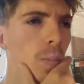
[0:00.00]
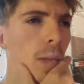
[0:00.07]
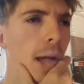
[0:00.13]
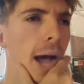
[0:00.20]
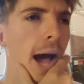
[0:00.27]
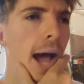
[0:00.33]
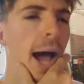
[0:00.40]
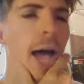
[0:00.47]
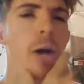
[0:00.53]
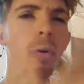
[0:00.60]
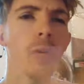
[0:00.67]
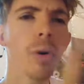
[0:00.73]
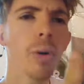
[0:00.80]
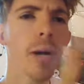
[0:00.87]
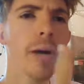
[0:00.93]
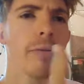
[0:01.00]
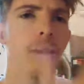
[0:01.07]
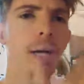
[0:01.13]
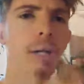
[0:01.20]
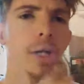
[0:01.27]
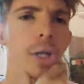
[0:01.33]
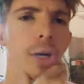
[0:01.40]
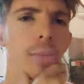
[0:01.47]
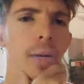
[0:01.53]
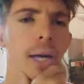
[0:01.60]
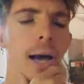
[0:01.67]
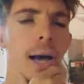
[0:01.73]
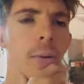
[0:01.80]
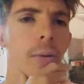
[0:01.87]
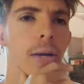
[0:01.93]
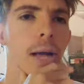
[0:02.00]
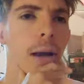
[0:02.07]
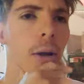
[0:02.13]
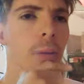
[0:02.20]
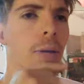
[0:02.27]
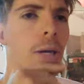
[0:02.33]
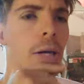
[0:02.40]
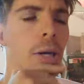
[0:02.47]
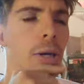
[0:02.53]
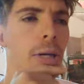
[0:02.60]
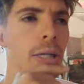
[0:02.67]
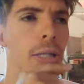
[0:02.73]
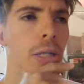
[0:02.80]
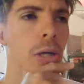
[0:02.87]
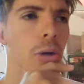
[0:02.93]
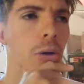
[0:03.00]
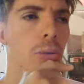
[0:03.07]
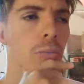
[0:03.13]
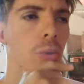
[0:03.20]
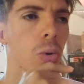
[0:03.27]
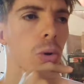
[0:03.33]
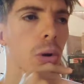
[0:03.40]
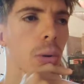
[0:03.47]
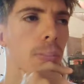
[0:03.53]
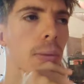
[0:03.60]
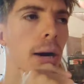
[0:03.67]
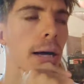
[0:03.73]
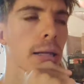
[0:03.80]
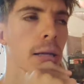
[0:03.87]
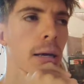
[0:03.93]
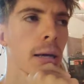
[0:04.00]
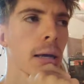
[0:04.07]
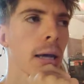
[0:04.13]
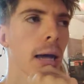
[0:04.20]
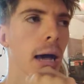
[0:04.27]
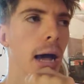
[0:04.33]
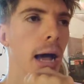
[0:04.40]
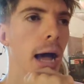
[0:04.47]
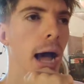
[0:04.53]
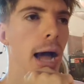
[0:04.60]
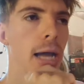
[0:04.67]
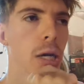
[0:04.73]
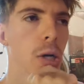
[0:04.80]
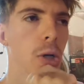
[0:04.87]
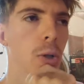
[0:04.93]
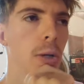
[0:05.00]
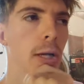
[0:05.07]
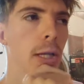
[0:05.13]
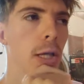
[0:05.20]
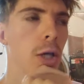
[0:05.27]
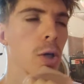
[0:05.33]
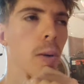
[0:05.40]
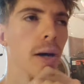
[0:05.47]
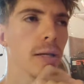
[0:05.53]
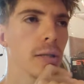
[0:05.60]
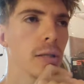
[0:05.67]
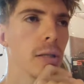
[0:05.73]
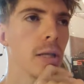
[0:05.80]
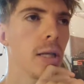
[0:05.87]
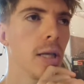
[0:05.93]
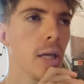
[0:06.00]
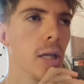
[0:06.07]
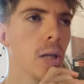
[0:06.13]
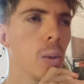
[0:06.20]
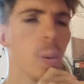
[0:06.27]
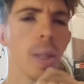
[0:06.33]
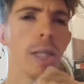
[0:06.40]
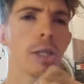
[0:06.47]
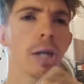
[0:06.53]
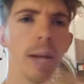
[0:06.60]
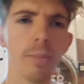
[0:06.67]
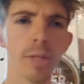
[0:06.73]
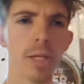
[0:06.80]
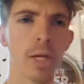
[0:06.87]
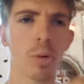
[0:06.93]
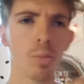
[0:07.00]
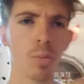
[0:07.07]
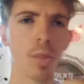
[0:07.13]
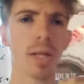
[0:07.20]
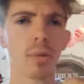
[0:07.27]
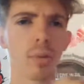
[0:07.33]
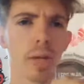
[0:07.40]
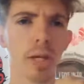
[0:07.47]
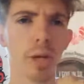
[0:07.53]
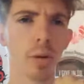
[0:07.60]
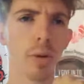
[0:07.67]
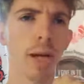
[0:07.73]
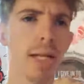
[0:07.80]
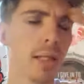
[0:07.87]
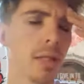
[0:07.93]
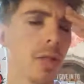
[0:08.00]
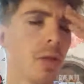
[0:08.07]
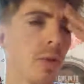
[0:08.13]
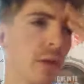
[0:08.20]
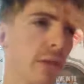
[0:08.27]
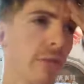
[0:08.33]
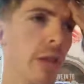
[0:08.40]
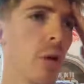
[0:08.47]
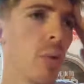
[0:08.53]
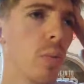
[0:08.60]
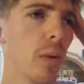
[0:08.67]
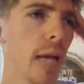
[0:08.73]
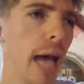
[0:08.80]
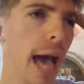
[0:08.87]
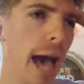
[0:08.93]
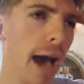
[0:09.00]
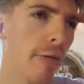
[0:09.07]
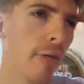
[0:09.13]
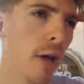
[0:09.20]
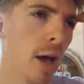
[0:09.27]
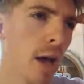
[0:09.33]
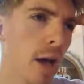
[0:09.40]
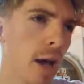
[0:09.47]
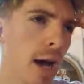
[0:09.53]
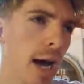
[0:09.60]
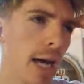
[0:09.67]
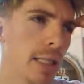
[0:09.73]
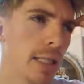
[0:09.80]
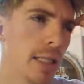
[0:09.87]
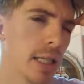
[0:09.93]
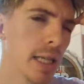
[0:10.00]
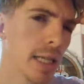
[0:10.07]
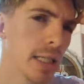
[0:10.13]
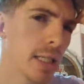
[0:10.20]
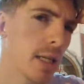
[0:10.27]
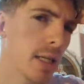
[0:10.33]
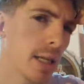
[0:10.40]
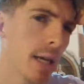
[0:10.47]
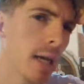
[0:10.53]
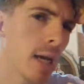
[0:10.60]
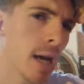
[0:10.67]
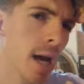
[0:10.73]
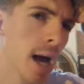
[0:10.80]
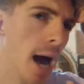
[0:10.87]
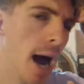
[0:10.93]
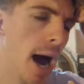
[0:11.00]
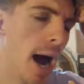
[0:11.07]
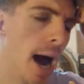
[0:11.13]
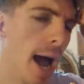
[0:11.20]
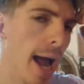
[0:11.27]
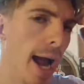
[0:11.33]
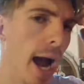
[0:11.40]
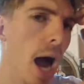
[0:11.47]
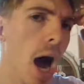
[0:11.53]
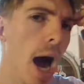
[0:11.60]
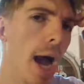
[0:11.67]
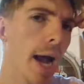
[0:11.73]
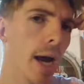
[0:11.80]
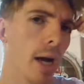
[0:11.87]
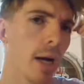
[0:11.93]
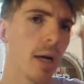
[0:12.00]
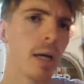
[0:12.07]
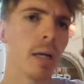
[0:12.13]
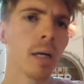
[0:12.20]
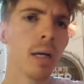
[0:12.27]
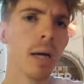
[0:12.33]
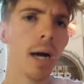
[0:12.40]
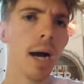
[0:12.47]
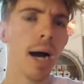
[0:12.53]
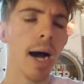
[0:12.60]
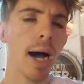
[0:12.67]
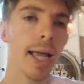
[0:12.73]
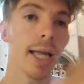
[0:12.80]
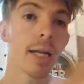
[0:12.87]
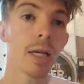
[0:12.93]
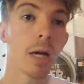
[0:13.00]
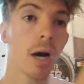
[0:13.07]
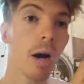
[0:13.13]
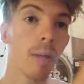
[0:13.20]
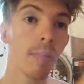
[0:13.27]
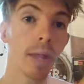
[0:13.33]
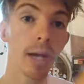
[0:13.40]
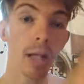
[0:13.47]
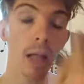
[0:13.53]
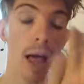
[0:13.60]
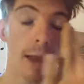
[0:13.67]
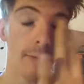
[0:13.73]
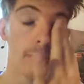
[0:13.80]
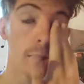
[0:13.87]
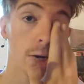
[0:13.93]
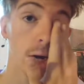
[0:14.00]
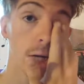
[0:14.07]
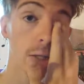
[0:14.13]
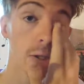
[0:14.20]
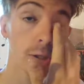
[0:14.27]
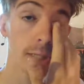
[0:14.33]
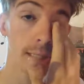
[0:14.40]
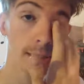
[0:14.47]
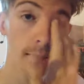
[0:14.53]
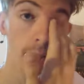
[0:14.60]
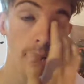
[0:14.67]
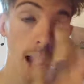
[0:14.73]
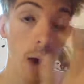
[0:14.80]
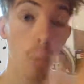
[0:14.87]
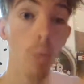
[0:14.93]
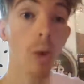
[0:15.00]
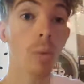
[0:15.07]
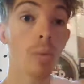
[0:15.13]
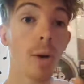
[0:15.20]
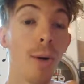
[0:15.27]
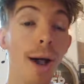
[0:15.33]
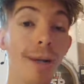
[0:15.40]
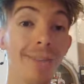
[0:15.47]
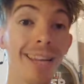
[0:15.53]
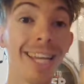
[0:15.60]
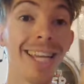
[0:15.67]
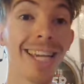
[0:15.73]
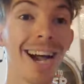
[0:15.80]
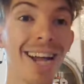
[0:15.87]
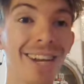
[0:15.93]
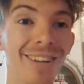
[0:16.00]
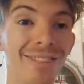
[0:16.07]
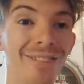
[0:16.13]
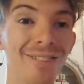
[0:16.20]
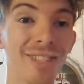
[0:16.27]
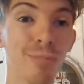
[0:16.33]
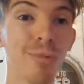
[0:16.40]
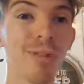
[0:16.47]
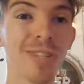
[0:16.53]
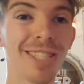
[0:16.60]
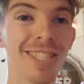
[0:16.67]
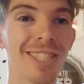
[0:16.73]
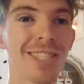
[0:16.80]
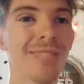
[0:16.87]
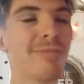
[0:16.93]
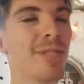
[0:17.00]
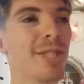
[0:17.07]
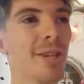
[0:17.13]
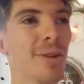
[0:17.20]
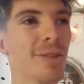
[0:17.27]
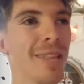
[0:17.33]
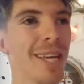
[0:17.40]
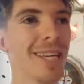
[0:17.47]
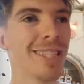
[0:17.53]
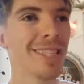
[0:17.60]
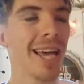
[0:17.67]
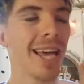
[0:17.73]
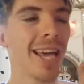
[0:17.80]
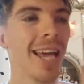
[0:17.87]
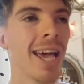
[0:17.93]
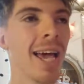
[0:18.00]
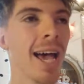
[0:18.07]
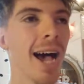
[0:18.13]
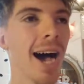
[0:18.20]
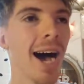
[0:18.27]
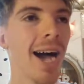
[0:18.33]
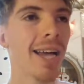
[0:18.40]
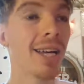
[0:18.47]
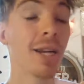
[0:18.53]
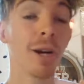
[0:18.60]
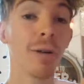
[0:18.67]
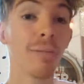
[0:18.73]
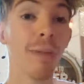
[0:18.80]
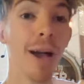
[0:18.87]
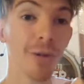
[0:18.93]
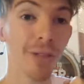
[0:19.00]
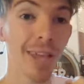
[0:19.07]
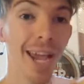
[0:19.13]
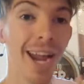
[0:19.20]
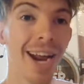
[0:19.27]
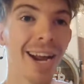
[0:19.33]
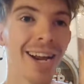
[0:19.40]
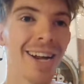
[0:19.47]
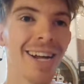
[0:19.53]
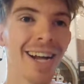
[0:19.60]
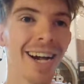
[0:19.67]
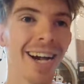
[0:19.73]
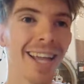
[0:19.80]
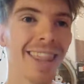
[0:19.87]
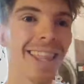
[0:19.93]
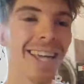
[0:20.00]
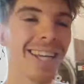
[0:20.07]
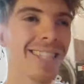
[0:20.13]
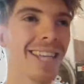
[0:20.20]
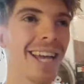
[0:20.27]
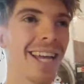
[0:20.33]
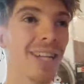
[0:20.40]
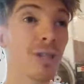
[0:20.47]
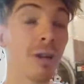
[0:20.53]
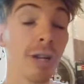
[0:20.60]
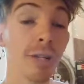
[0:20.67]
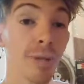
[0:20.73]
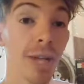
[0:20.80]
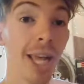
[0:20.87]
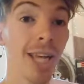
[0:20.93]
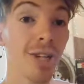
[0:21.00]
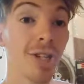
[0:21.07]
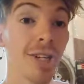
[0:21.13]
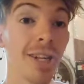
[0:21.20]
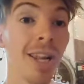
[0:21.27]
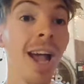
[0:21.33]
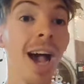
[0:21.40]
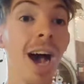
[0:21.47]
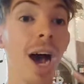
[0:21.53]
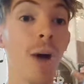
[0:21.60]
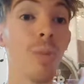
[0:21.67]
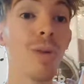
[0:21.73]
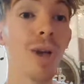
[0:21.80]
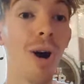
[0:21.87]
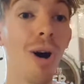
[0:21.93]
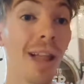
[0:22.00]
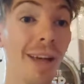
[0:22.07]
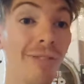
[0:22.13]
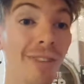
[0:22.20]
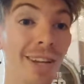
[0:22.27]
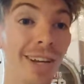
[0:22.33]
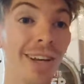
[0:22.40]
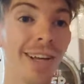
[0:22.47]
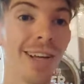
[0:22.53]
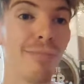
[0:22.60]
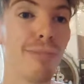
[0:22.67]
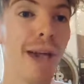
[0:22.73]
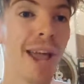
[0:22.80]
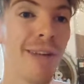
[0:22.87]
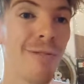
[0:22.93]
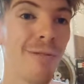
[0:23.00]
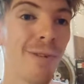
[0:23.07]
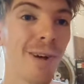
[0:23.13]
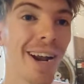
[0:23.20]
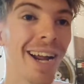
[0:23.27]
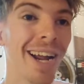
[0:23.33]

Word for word: I I don't know enough about Serbia. I would I would be curious to learn more, but uh, I know in the U.S. the the wage gap is like really really crazy. So even though we have uh, statistically uh, a higher uh, income than a lot of other countries, uh, one we don't have any kind of support systems. So things like uh, you know healthcare, things like transportation, we all have to pay for